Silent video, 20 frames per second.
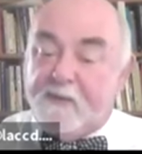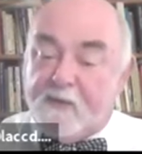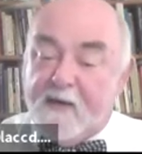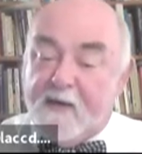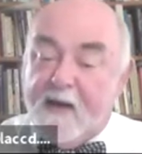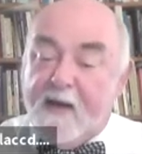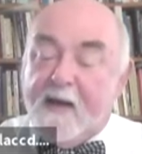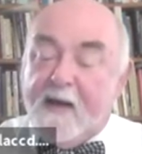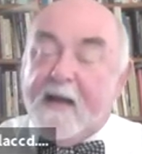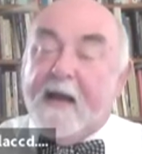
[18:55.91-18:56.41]
Or
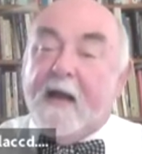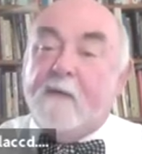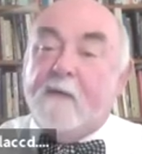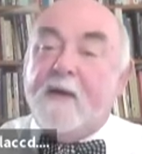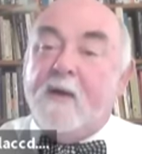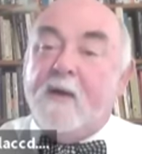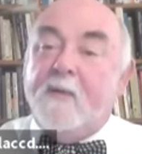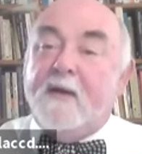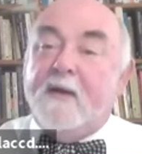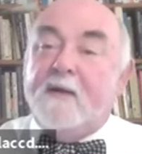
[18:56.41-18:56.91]
how
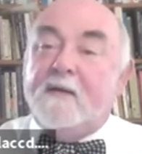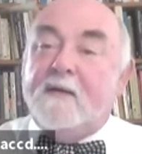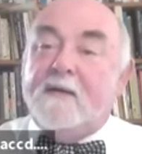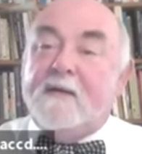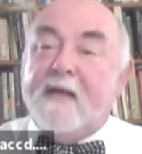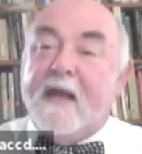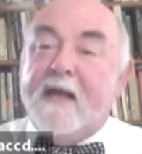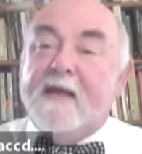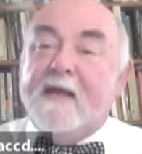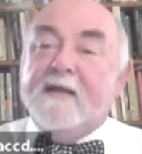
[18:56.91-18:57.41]
about we could
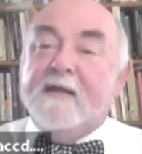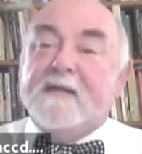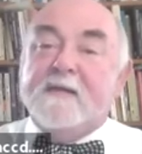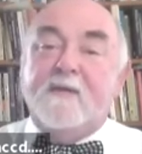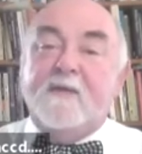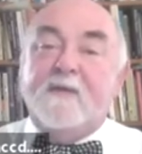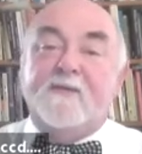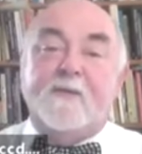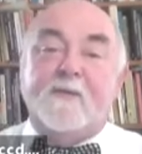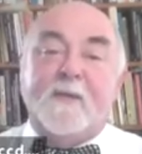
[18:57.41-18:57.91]
take in
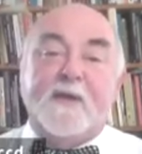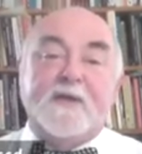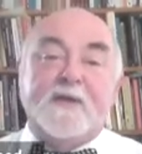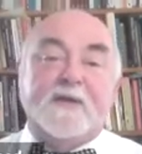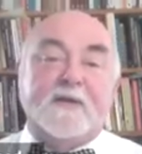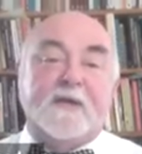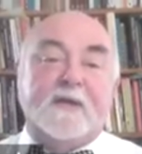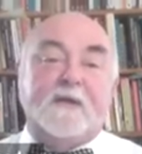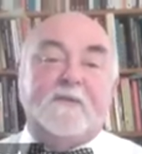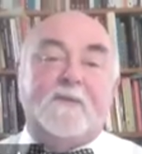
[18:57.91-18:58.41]
some
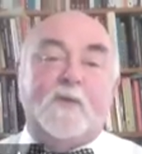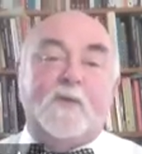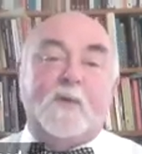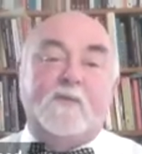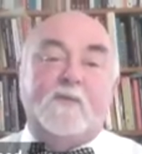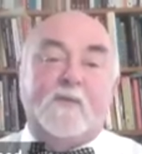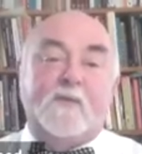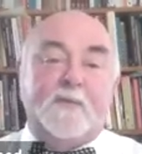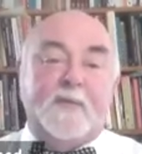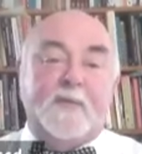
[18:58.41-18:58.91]
information in the form
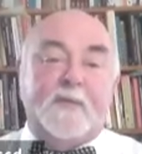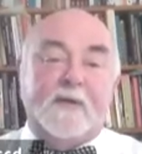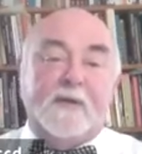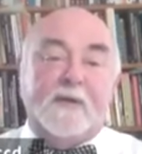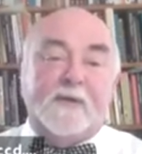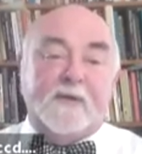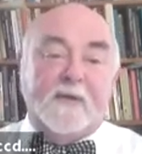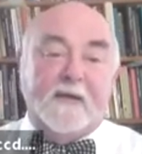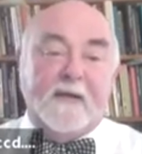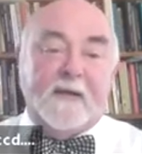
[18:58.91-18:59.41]
of a pill
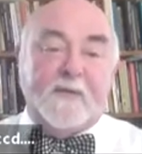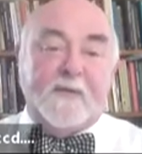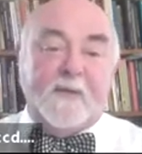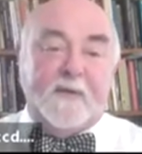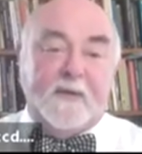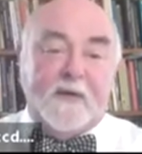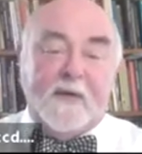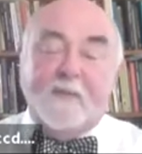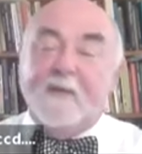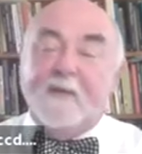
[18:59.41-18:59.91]
or a
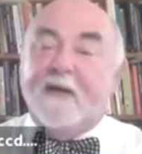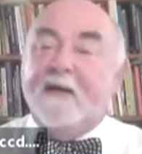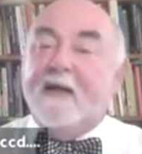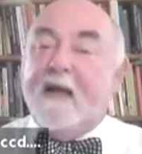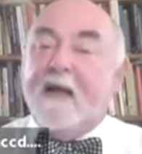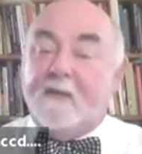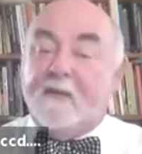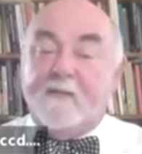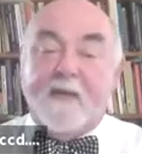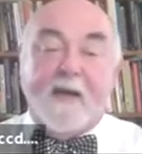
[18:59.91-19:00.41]
liquid? And I'm going to
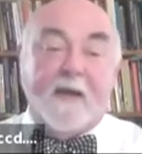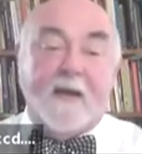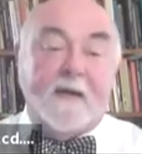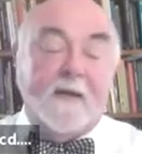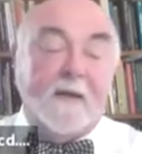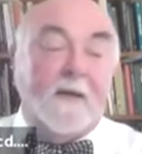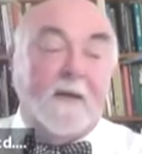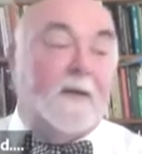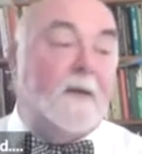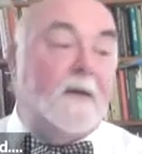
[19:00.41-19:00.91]
knock back
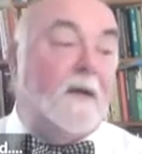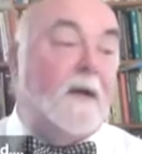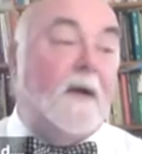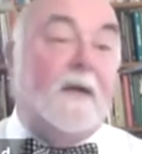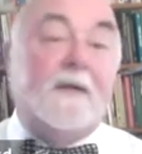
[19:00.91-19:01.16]
uh,